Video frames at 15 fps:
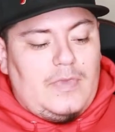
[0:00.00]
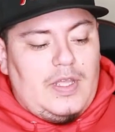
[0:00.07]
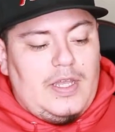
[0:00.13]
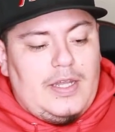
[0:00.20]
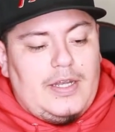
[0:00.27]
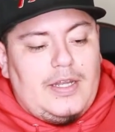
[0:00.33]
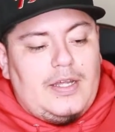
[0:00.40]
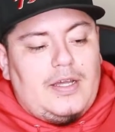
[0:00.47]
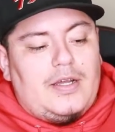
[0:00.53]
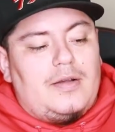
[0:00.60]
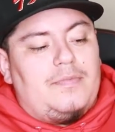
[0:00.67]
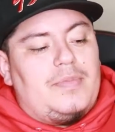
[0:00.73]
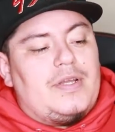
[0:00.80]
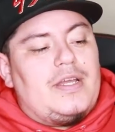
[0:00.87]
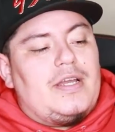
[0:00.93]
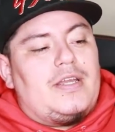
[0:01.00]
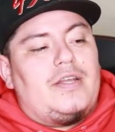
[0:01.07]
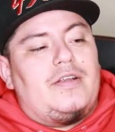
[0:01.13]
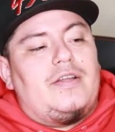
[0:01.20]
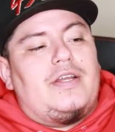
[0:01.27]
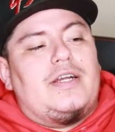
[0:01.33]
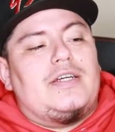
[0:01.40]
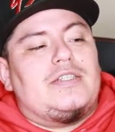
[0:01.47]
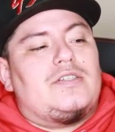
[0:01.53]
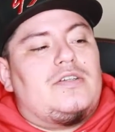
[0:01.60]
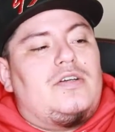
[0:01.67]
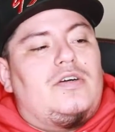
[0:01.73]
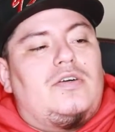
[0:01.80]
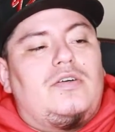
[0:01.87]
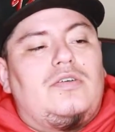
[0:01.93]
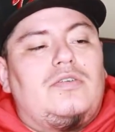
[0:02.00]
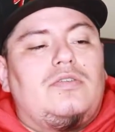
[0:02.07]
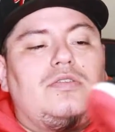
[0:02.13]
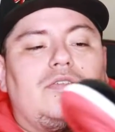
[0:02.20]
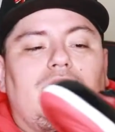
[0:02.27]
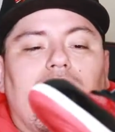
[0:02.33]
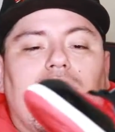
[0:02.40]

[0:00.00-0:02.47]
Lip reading: And but yeah, here you guys go.